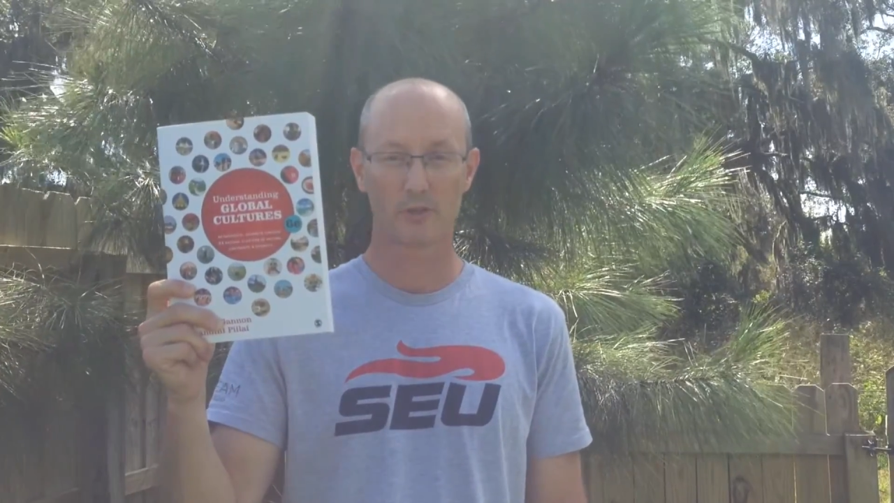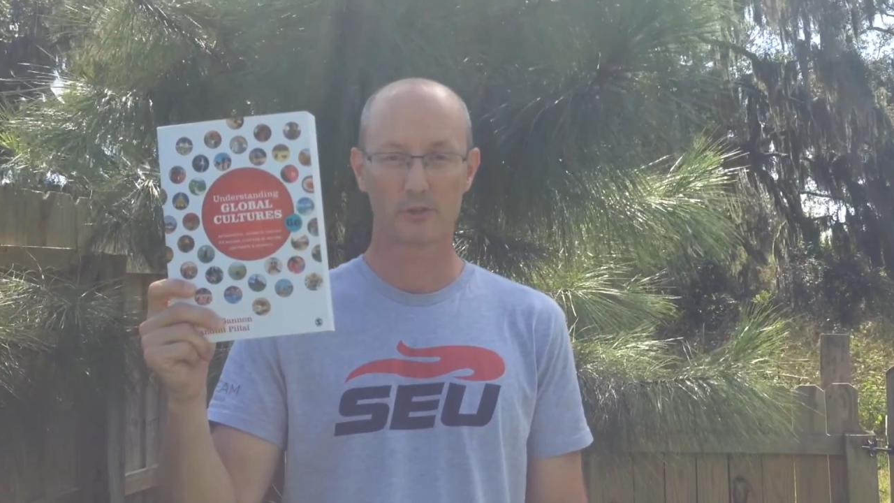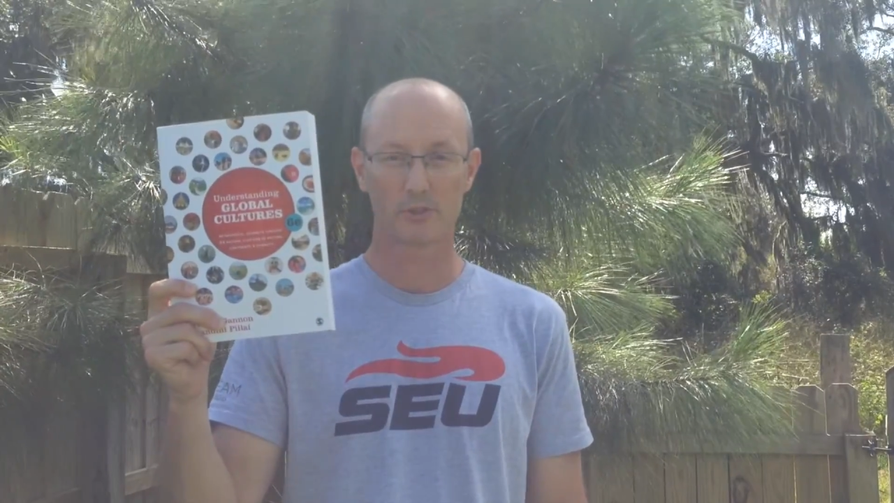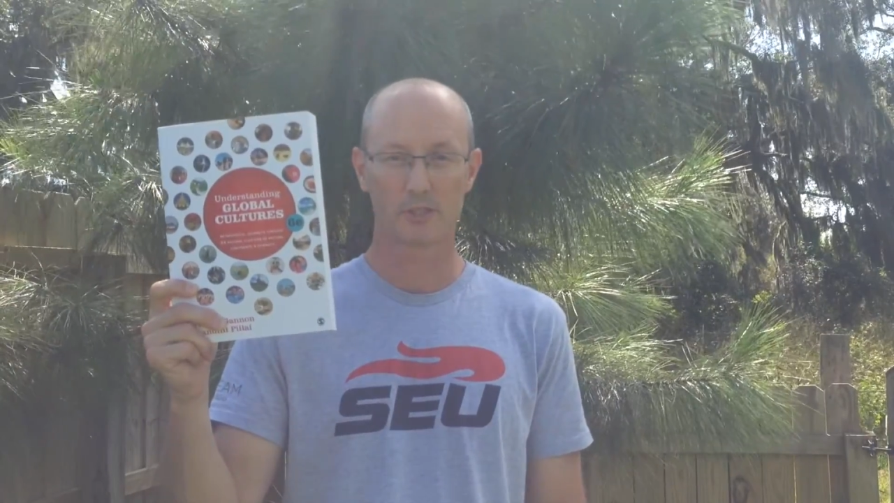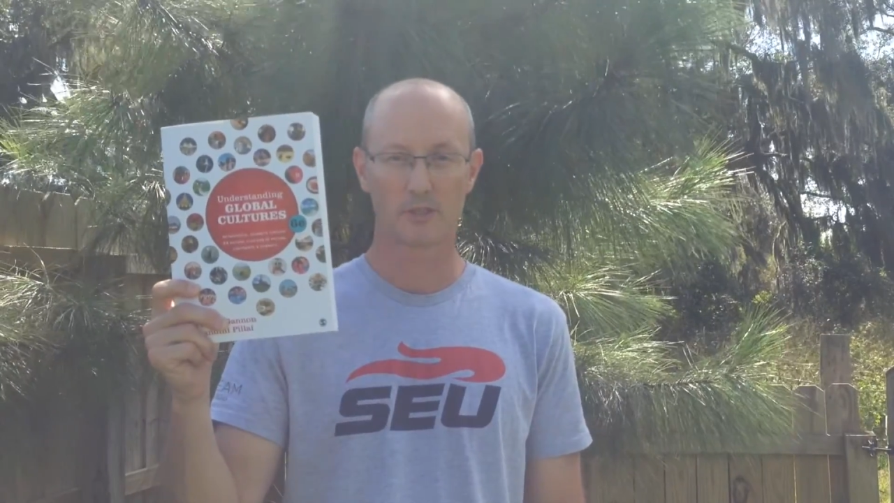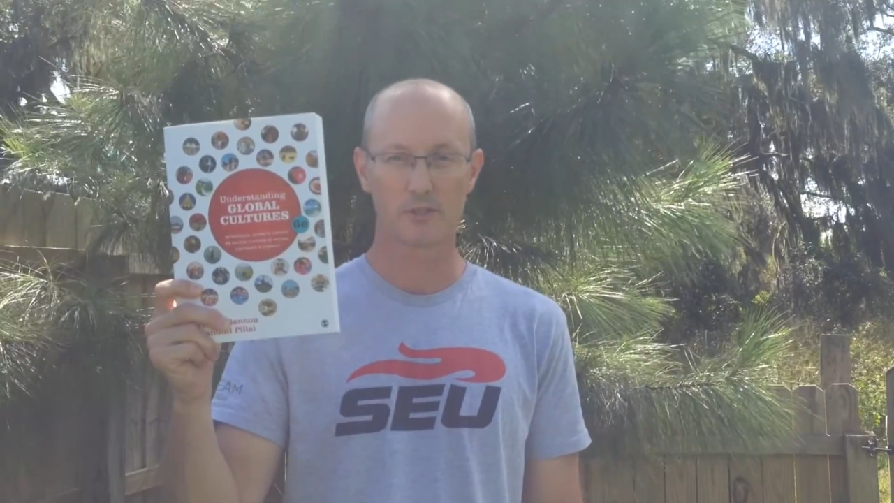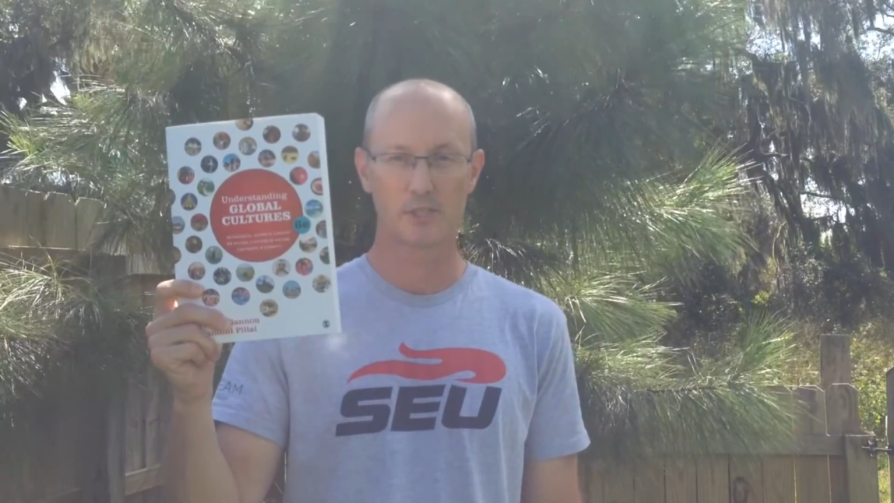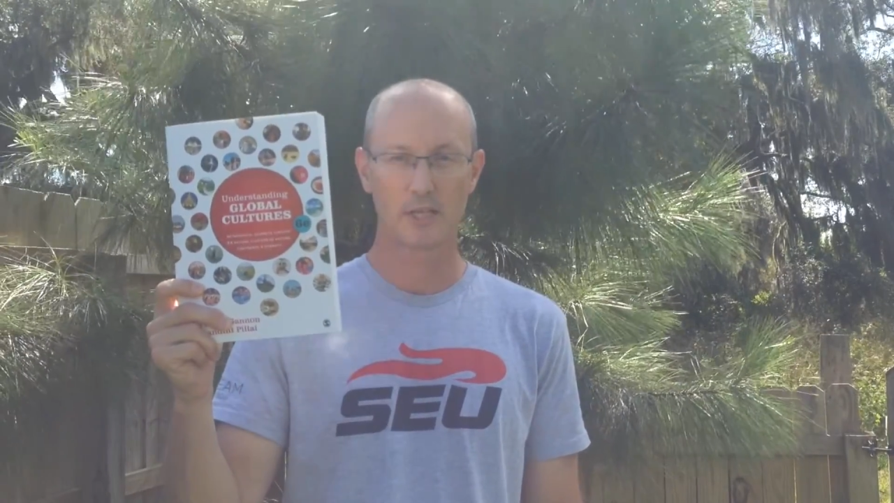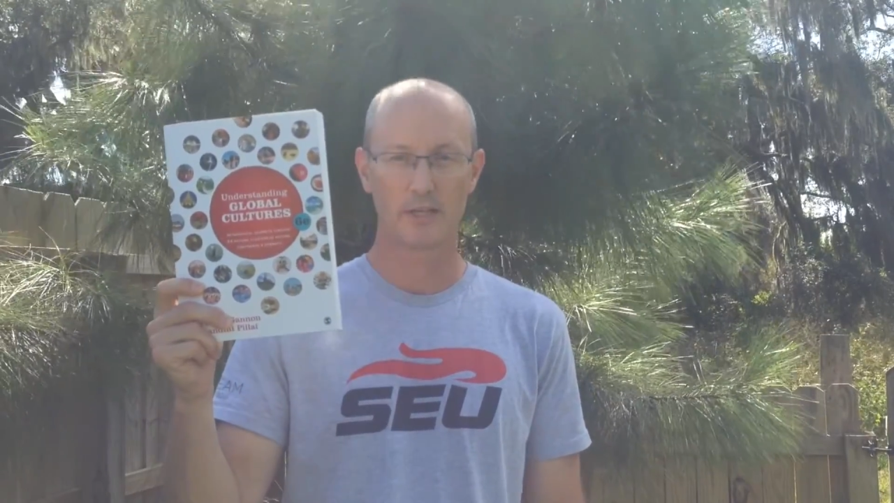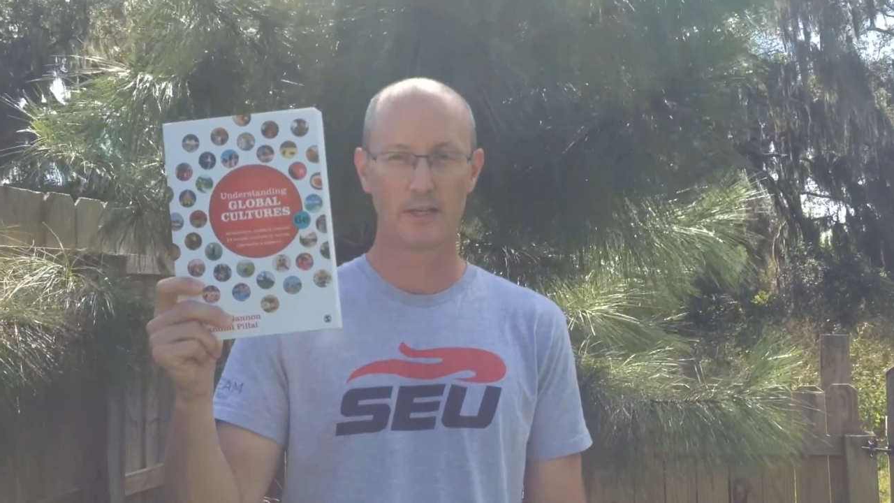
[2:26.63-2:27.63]
cultures that are
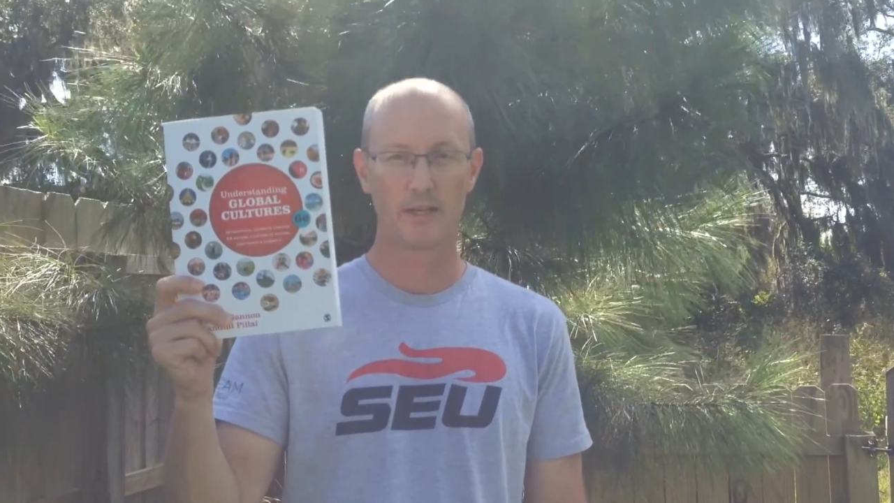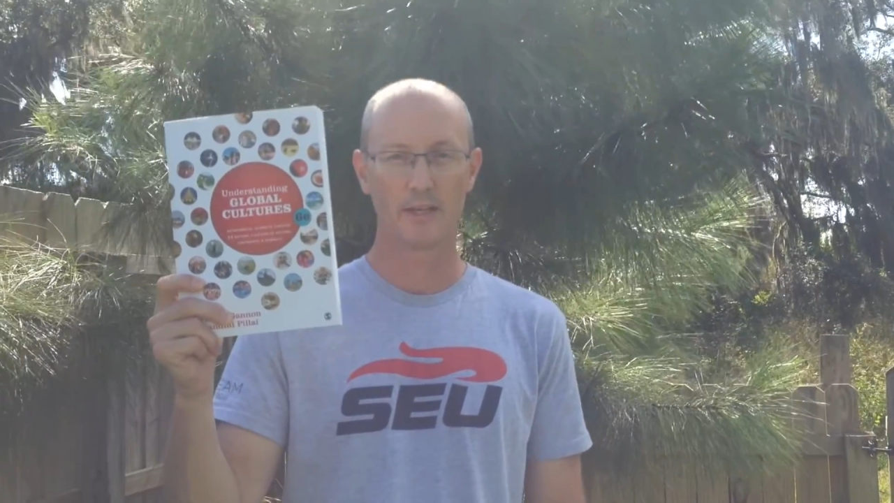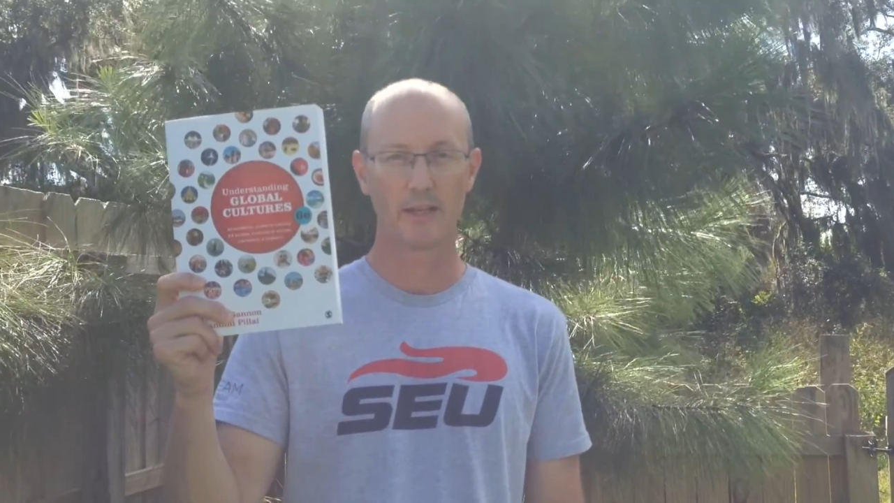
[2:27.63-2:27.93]
studied in it,